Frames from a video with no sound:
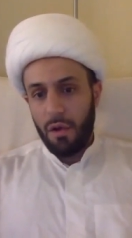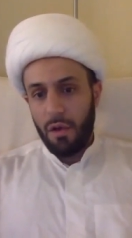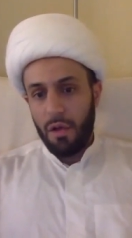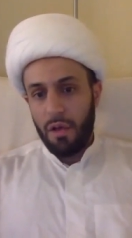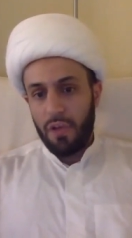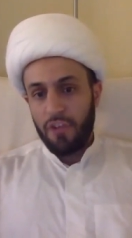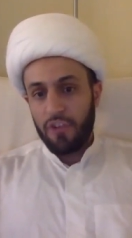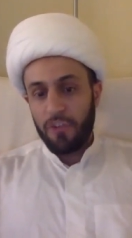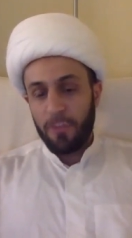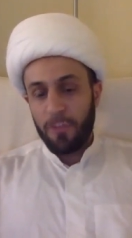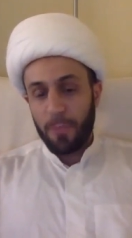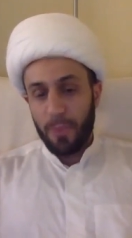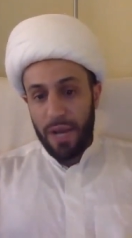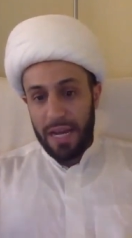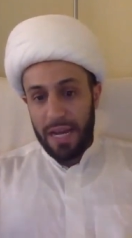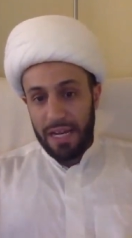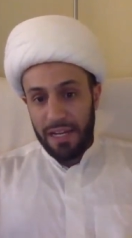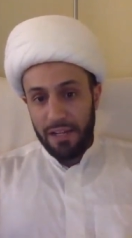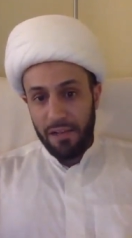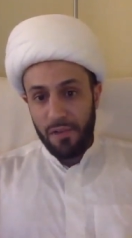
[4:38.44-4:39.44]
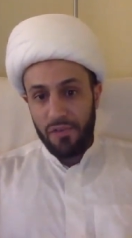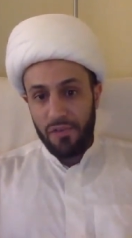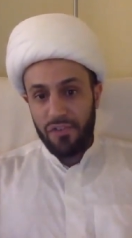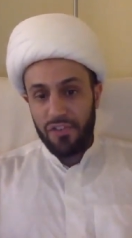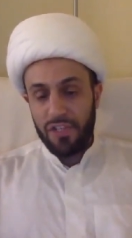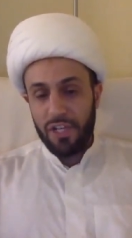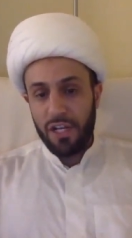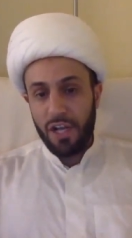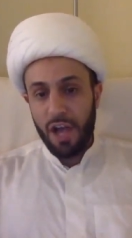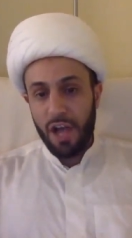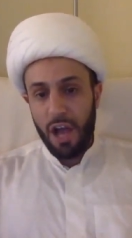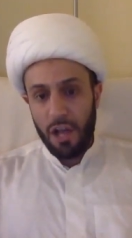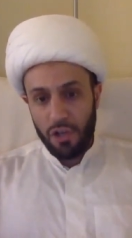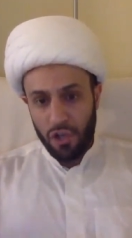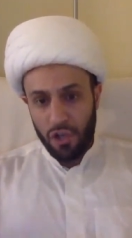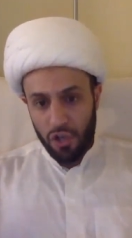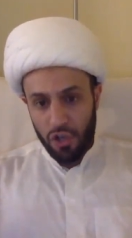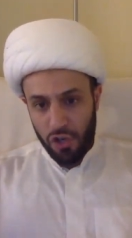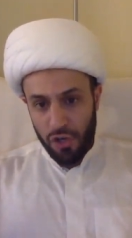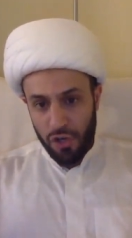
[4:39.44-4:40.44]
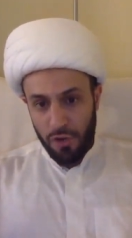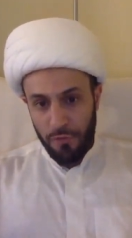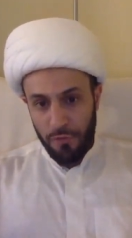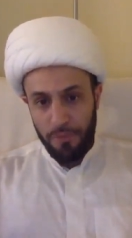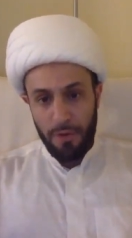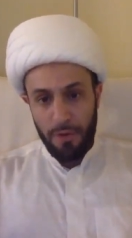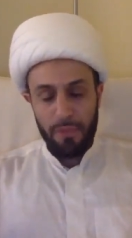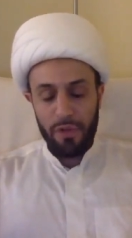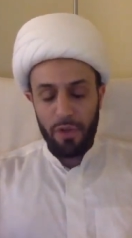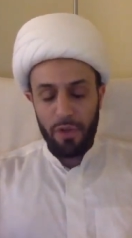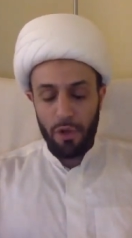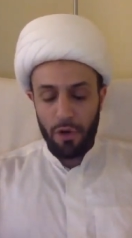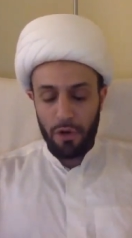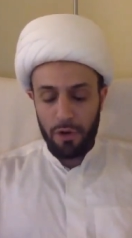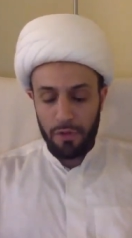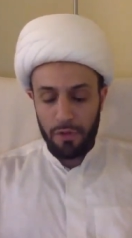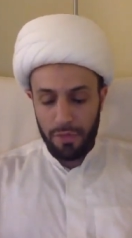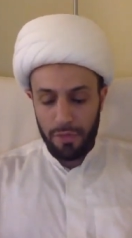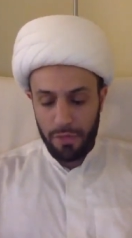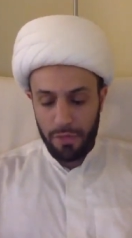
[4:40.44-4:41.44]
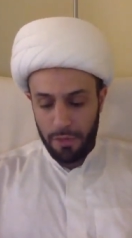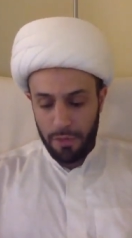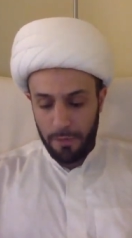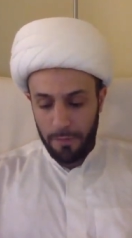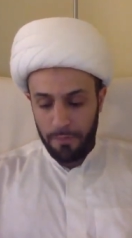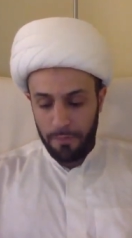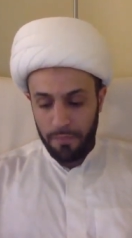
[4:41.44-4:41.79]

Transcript: springs gush from the earth.